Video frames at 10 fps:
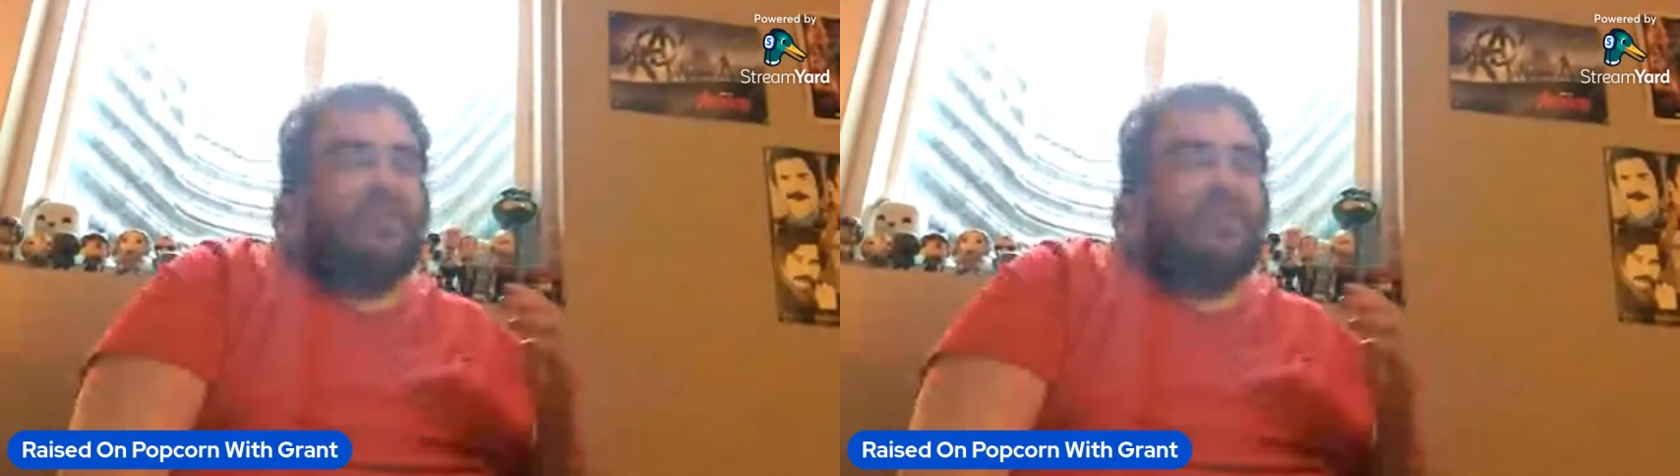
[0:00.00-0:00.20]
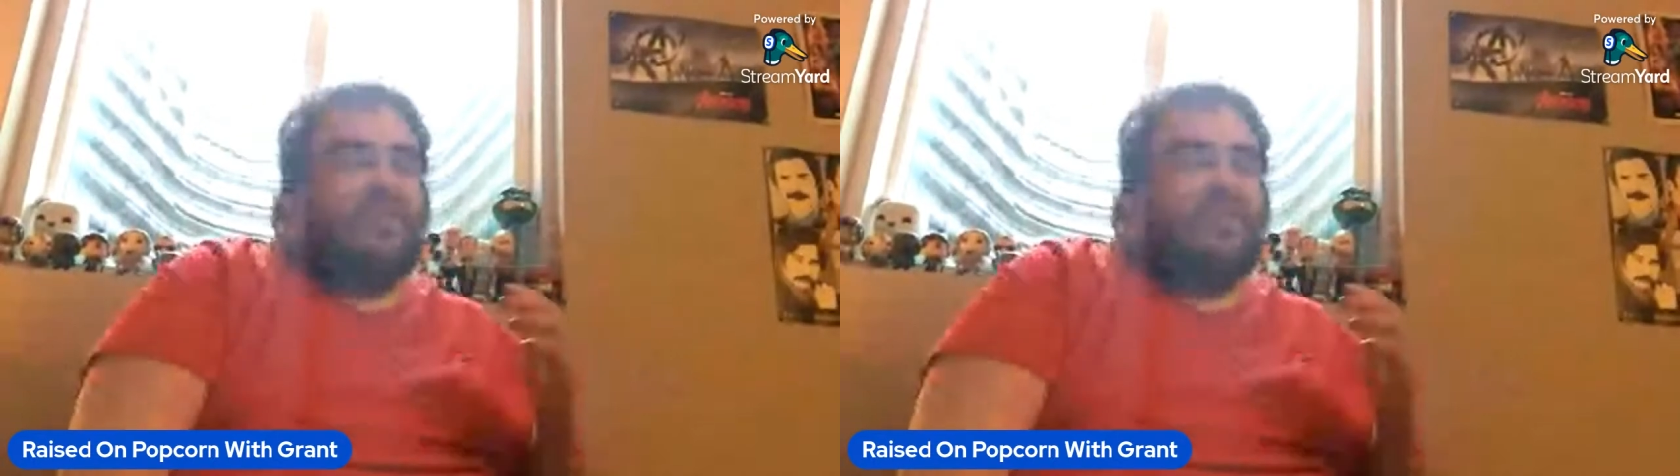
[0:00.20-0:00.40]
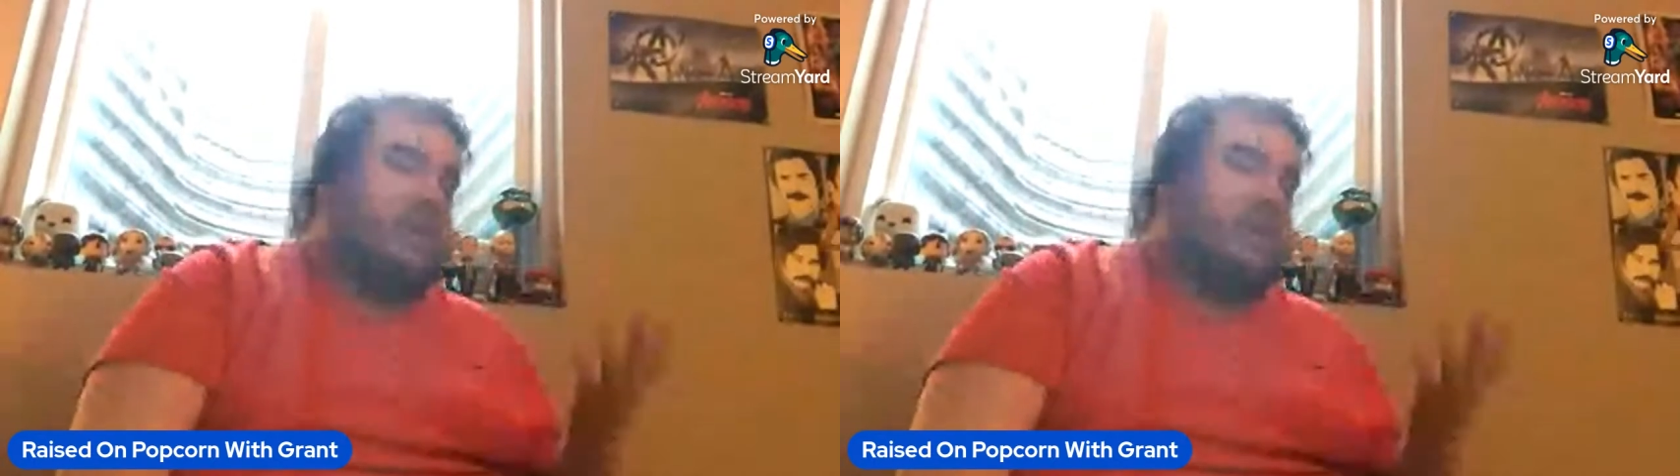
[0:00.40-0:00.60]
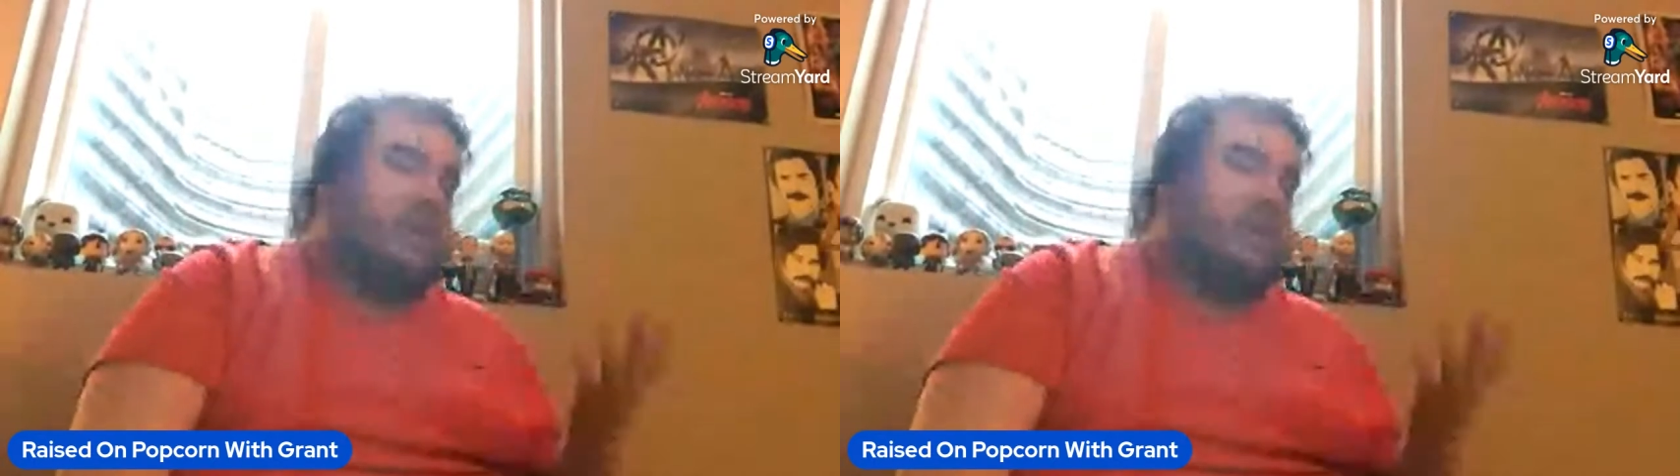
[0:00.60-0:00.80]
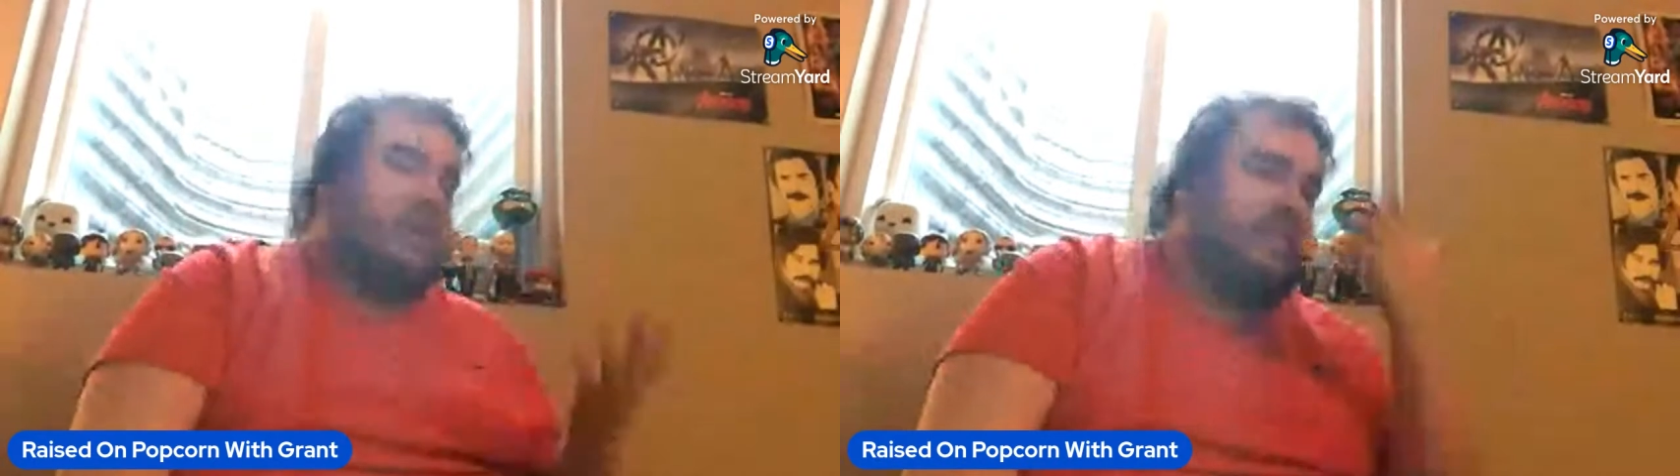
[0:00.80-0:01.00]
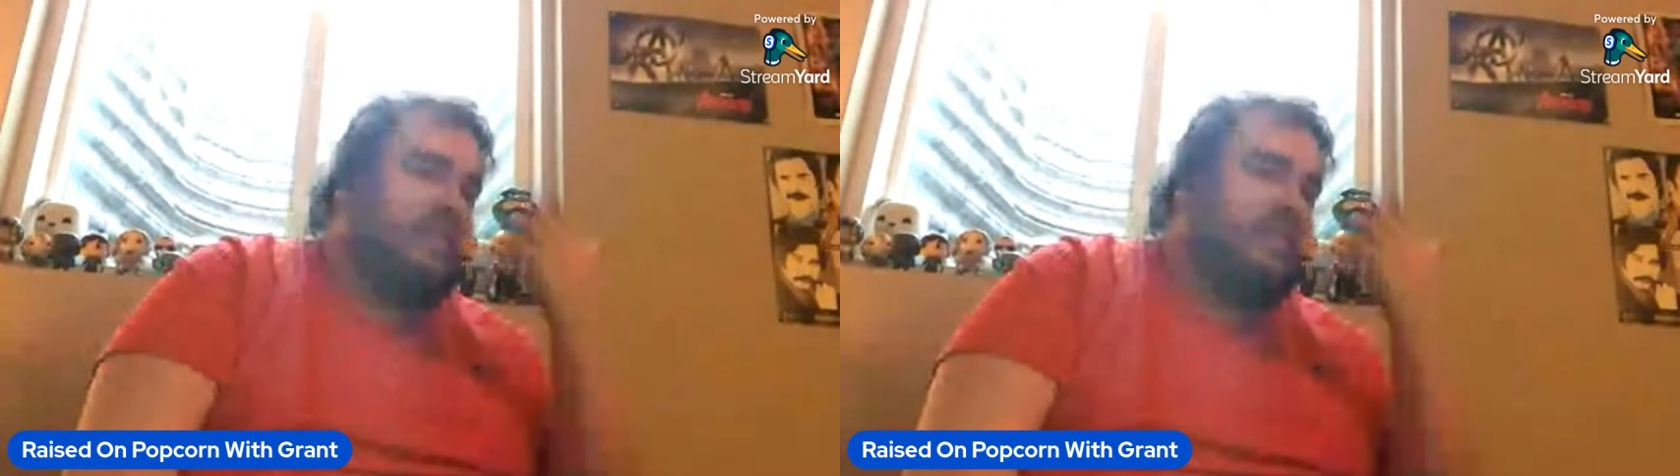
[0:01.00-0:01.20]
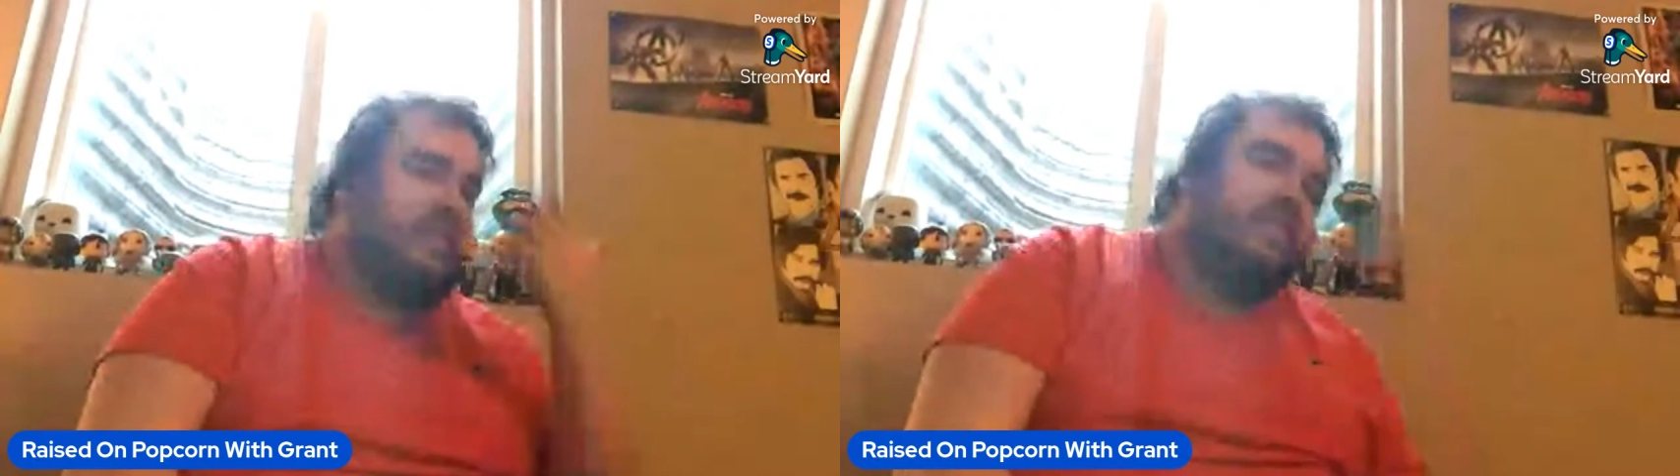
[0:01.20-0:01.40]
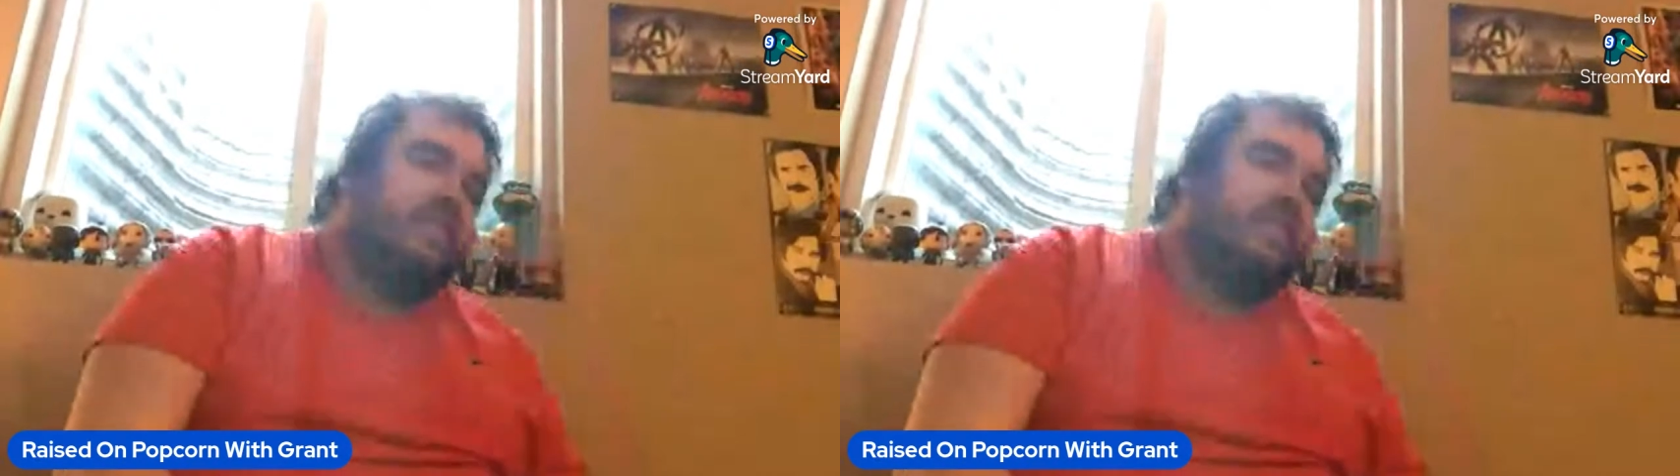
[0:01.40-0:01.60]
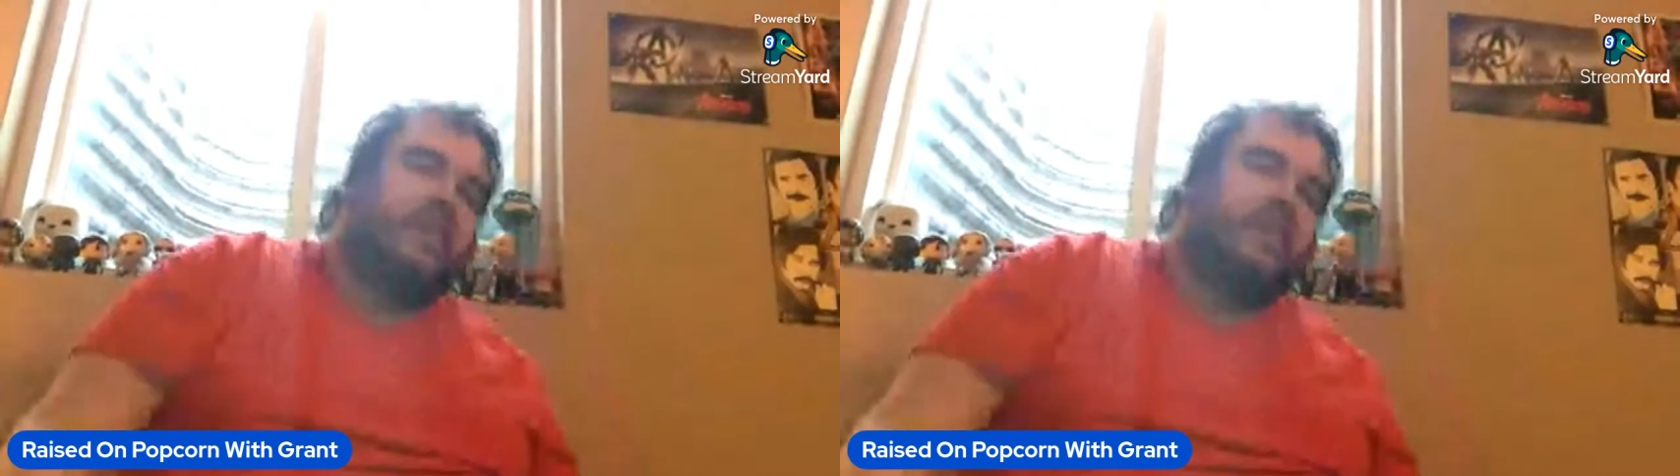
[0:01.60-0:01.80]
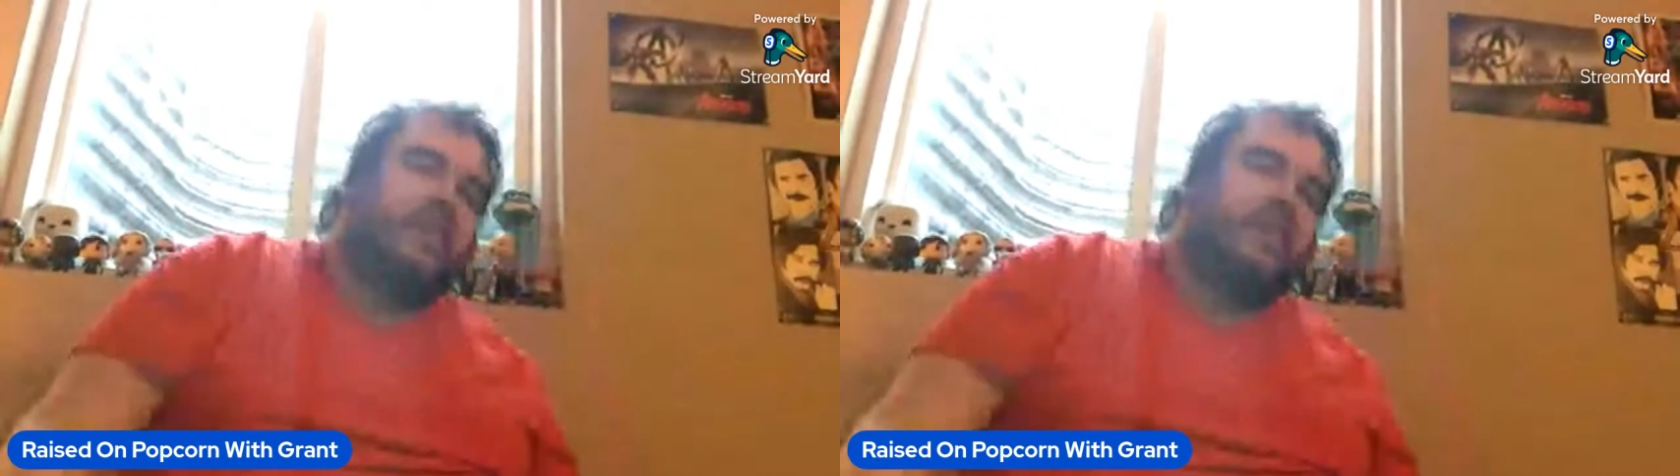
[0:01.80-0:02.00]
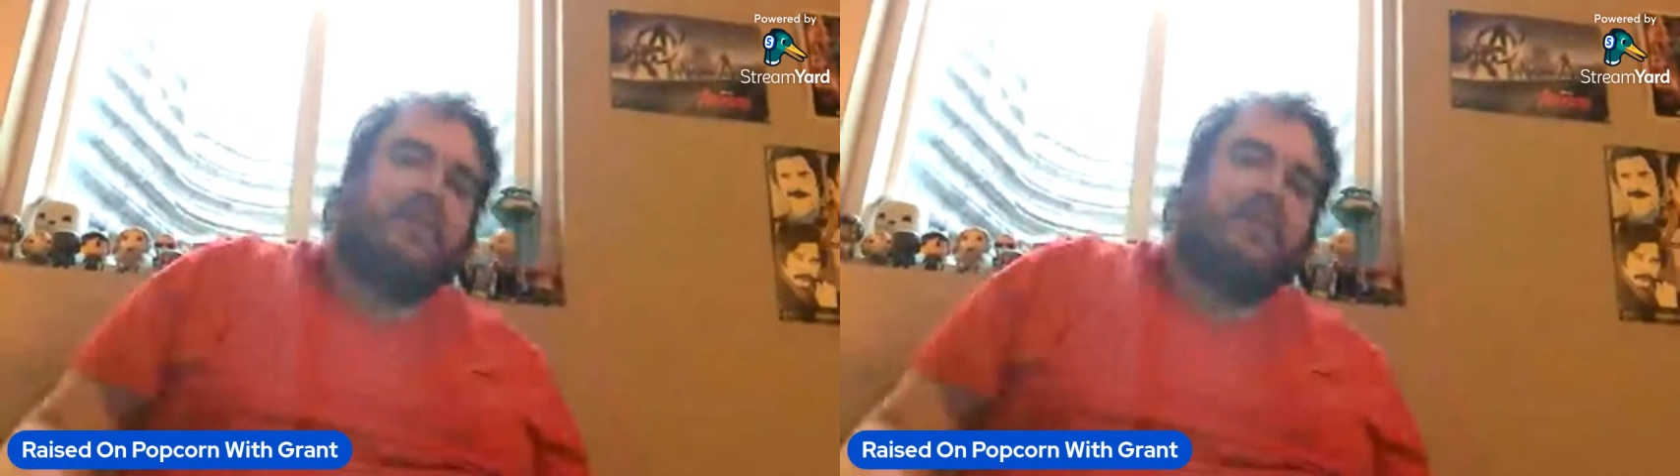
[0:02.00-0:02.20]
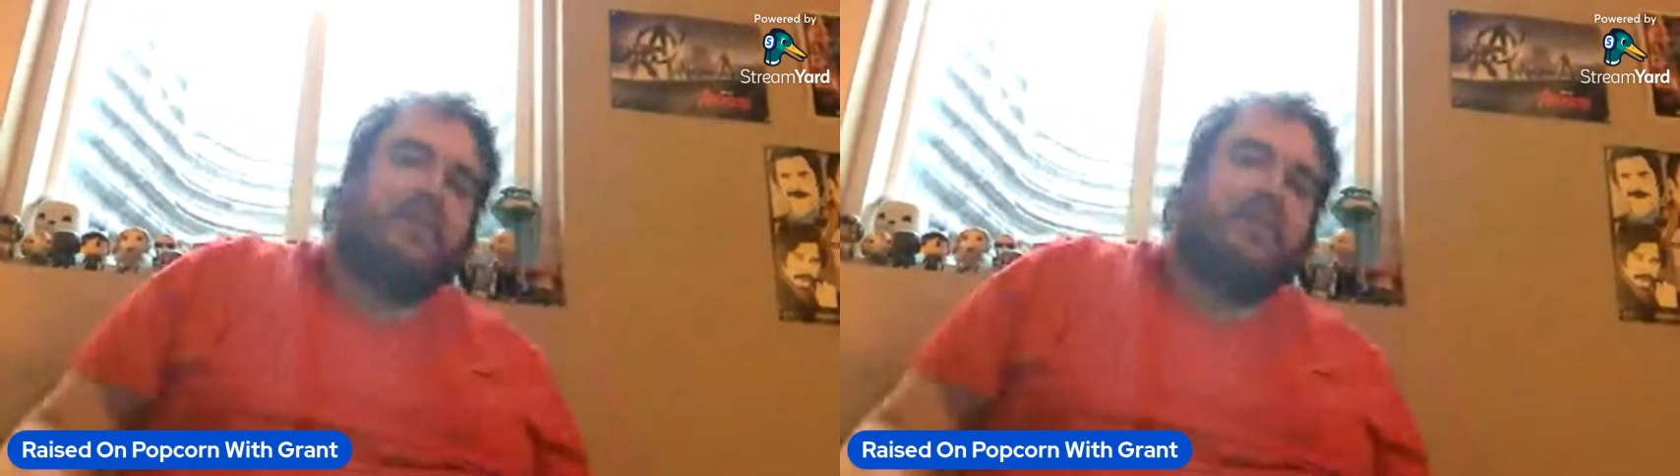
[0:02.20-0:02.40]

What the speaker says: And it's just, this guy does not know